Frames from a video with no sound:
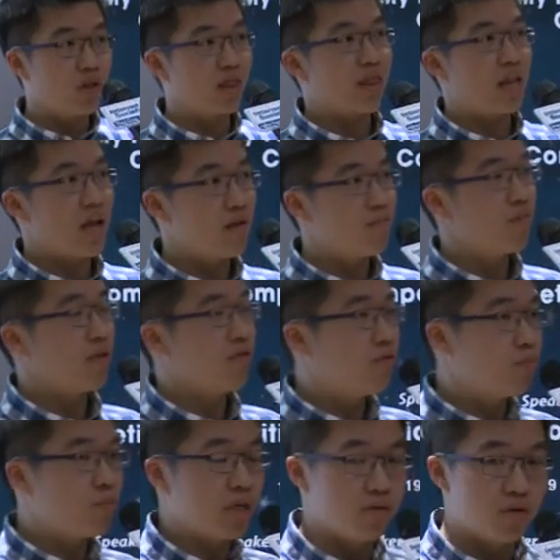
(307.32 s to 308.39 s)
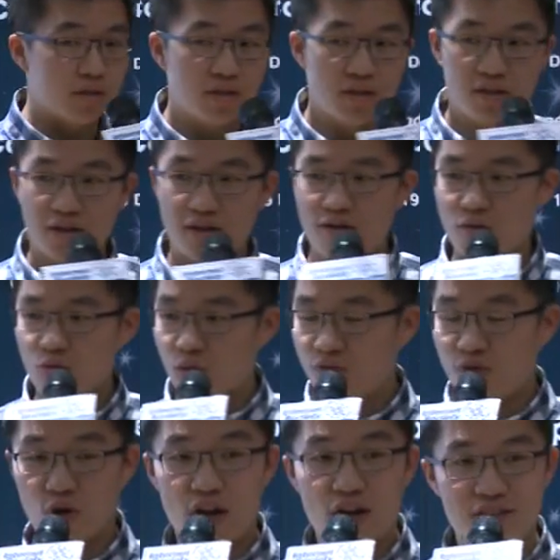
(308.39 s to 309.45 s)
9 month period.
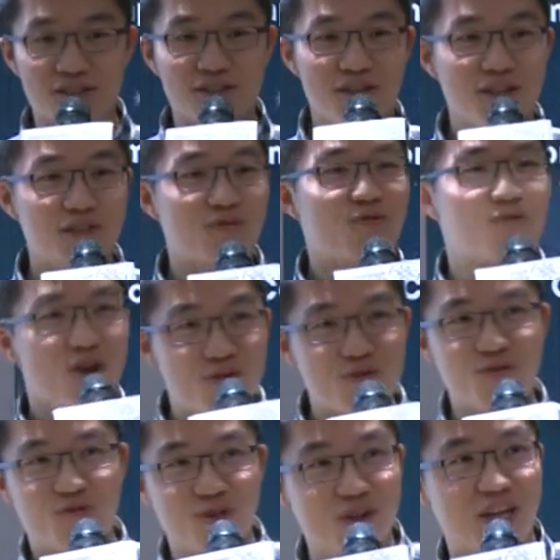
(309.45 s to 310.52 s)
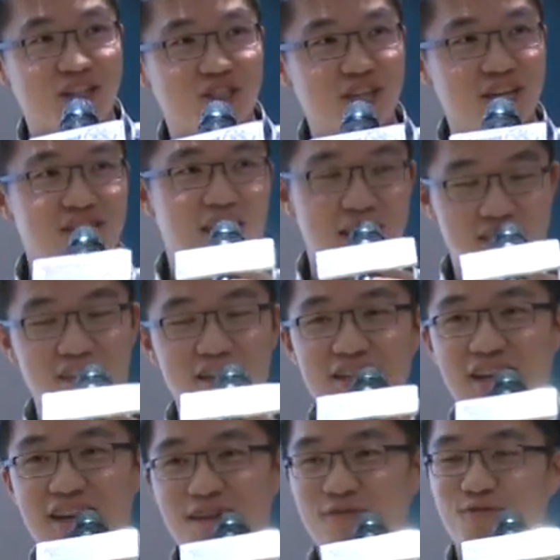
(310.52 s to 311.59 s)
For us, it's very, very
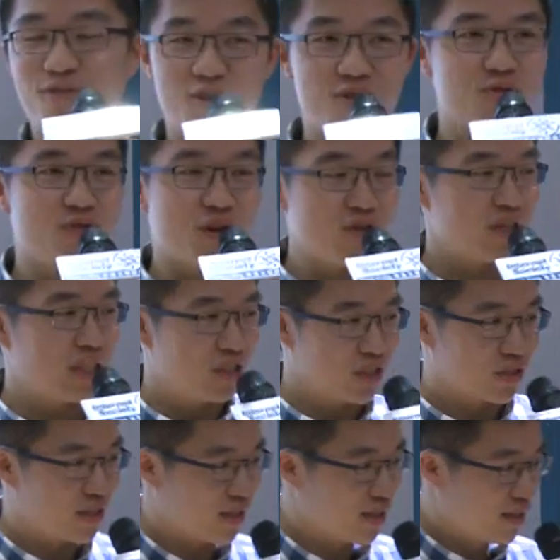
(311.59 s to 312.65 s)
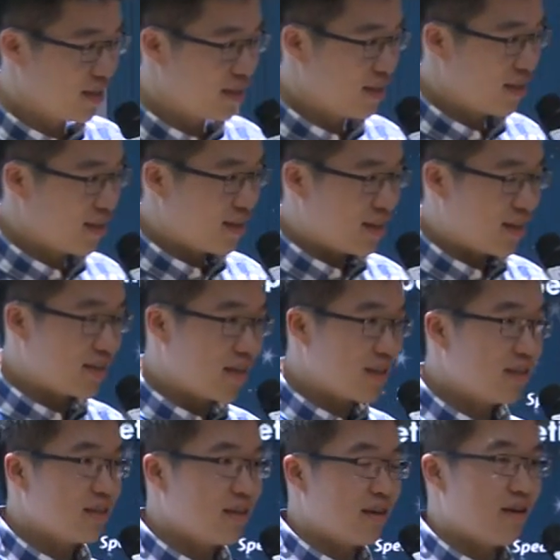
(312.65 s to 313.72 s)
exciting and very, very interesting. And
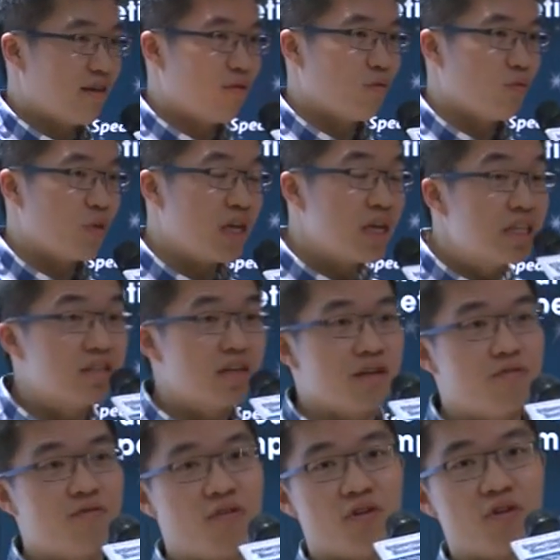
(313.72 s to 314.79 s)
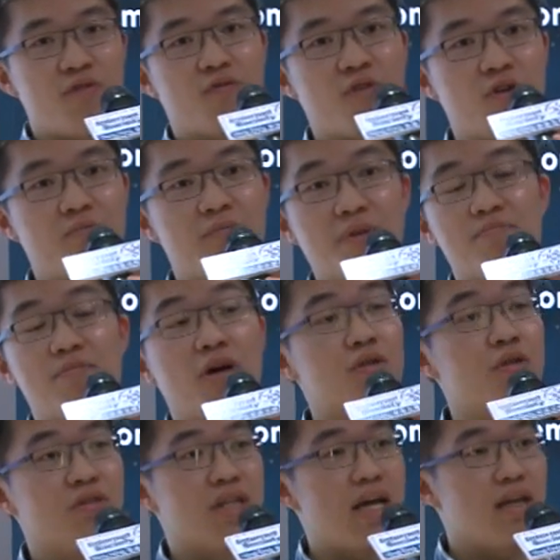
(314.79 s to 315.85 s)
then we hit a very, very big
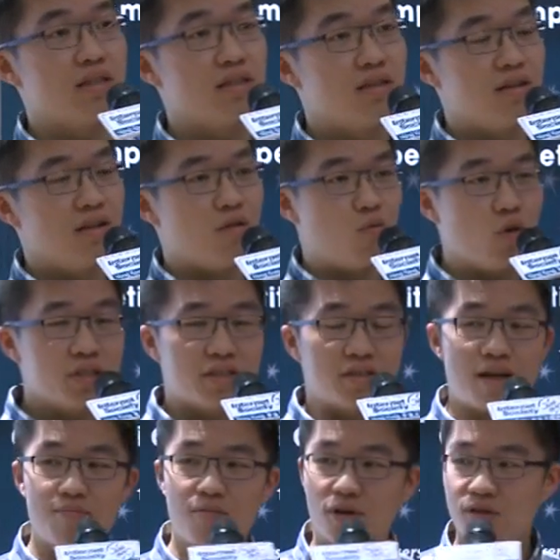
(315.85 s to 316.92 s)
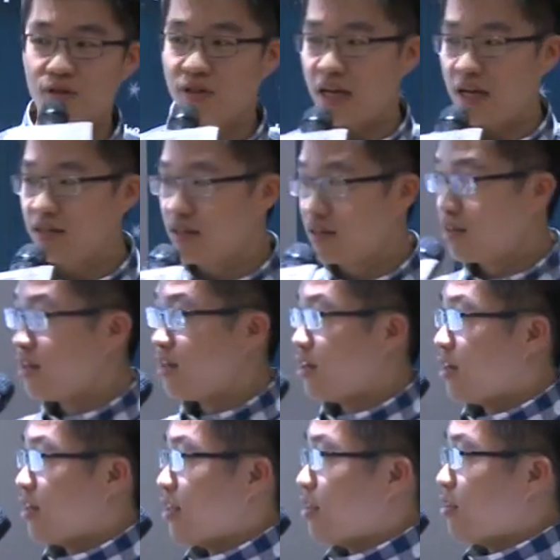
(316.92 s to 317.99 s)
bottleneck. What's that bottleneck?
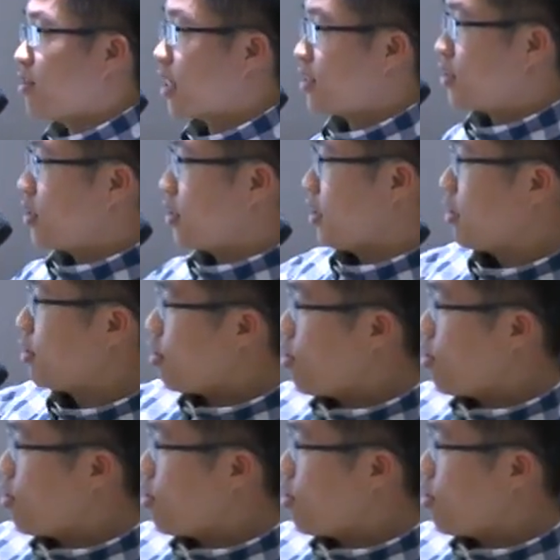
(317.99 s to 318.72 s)
You can see